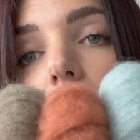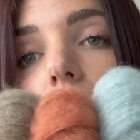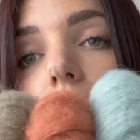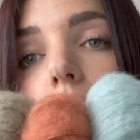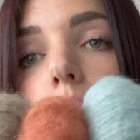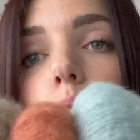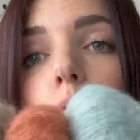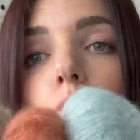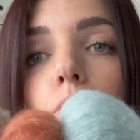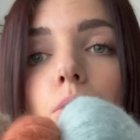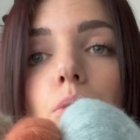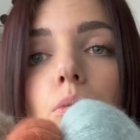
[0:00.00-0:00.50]

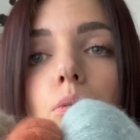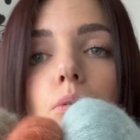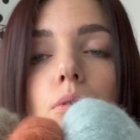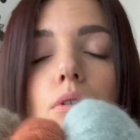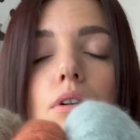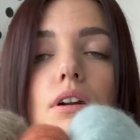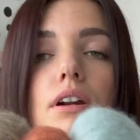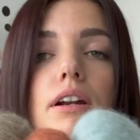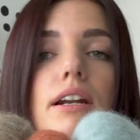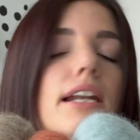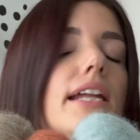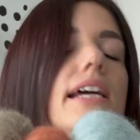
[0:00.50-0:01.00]
will
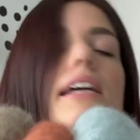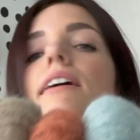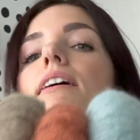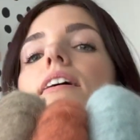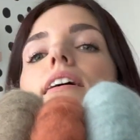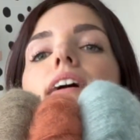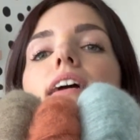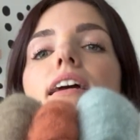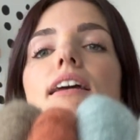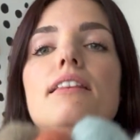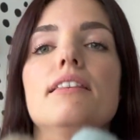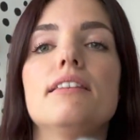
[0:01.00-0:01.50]

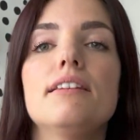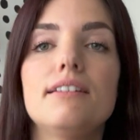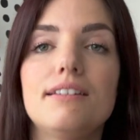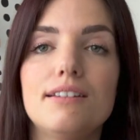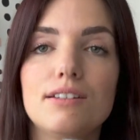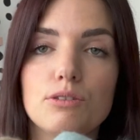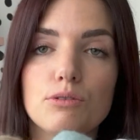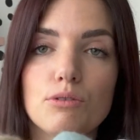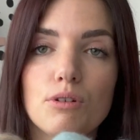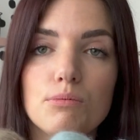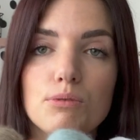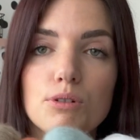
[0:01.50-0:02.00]
link in the
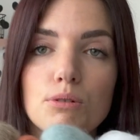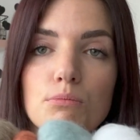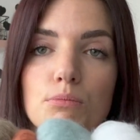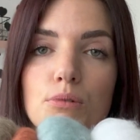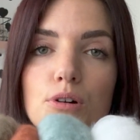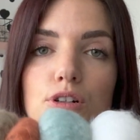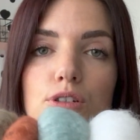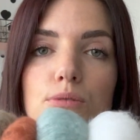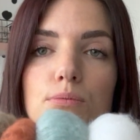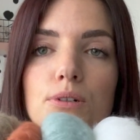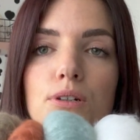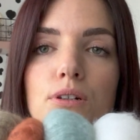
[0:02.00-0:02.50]
description
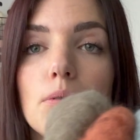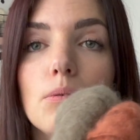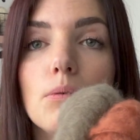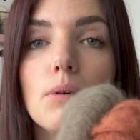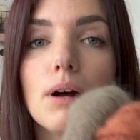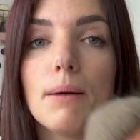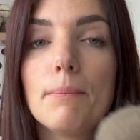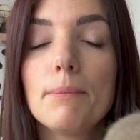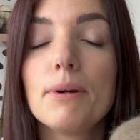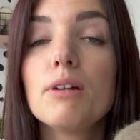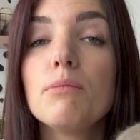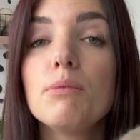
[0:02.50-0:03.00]
box because
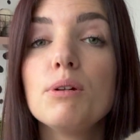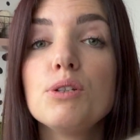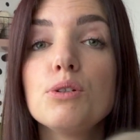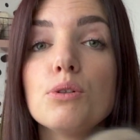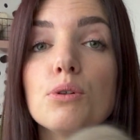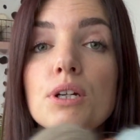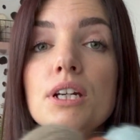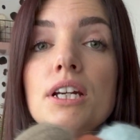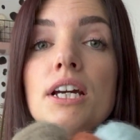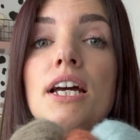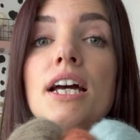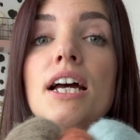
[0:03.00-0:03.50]
I'm going to be
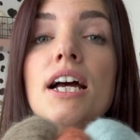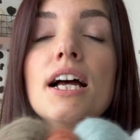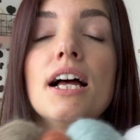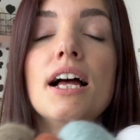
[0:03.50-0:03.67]
doing